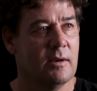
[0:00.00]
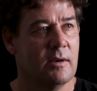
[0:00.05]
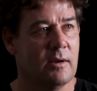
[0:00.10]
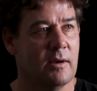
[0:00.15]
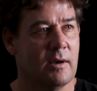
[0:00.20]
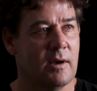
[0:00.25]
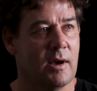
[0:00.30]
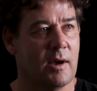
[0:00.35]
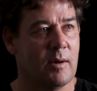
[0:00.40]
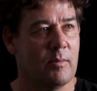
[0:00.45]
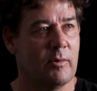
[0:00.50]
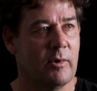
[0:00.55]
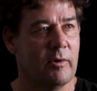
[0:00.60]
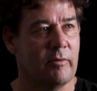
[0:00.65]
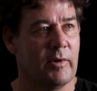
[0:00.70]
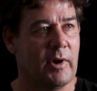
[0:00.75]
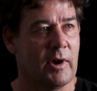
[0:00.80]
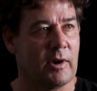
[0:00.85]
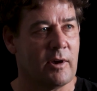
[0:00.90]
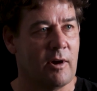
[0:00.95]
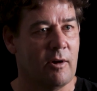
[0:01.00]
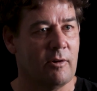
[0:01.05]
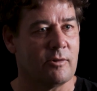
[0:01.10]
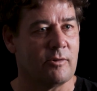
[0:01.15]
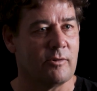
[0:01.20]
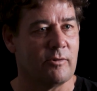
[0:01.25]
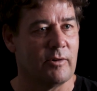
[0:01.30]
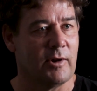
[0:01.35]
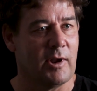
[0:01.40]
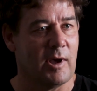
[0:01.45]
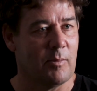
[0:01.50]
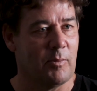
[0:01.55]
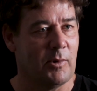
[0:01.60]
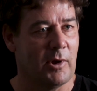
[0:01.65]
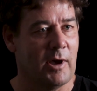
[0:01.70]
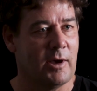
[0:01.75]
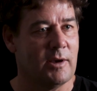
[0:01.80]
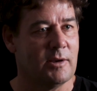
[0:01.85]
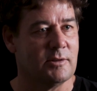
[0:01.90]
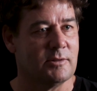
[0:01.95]
of our culture and our
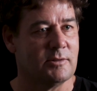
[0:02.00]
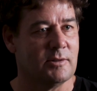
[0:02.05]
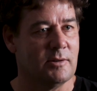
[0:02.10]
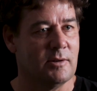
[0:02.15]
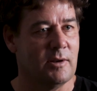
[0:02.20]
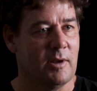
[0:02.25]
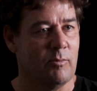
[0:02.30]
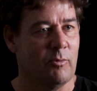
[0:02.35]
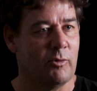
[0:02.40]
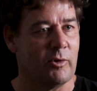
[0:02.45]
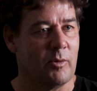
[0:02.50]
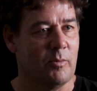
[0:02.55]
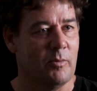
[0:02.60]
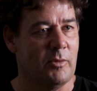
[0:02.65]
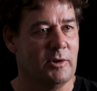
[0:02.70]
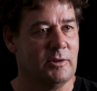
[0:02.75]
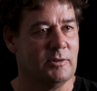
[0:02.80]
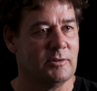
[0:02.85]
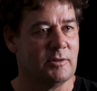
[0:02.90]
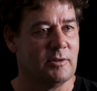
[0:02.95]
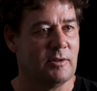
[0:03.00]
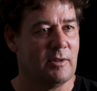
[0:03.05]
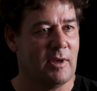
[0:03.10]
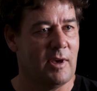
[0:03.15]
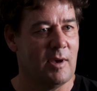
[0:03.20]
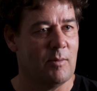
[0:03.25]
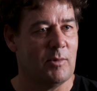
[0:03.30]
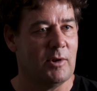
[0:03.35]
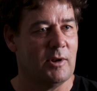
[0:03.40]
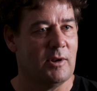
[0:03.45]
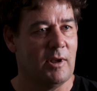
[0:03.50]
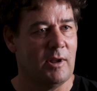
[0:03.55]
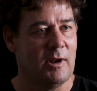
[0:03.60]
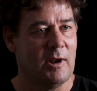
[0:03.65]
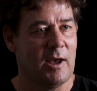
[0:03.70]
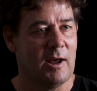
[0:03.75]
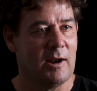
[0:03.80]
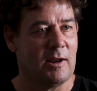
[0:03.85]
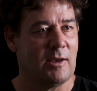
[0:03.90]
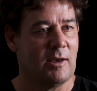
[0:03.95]
players and what it means to them and
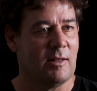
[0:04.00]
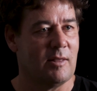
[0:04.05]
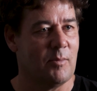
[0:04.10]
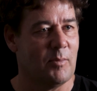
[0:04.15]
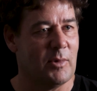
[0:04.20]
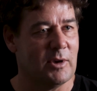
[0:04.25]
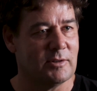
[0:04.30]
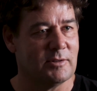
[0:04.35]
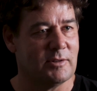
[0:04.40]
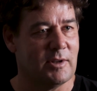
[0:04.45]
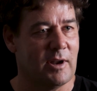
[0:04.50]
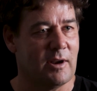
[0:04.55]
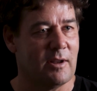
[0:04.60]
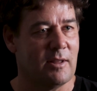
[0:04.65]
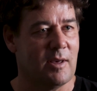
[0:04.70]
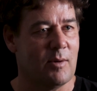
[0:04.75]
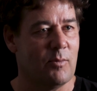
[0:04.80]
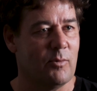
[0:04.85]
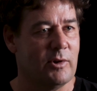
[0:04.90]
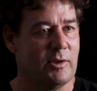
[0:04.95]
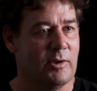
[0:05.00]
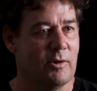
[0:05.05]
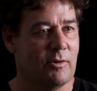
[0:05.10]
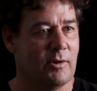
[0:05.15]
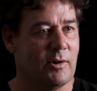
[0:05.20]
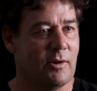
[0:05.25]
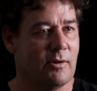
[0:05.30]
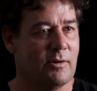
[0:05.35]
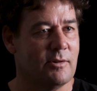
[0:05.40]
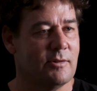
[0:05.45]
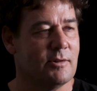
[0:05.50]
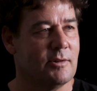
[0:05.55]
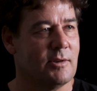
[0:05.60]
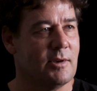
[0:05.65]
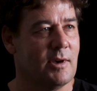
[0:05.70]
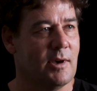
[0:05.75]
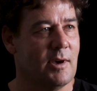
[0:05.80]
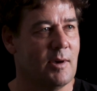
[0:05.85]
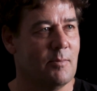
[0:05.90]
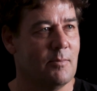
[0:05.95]
how to get the best out of them when you're in Origin
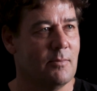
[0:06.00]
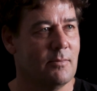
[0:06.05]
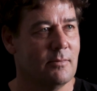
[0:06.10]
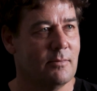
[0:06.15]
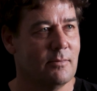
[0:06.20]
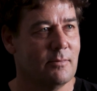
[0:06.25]
camp.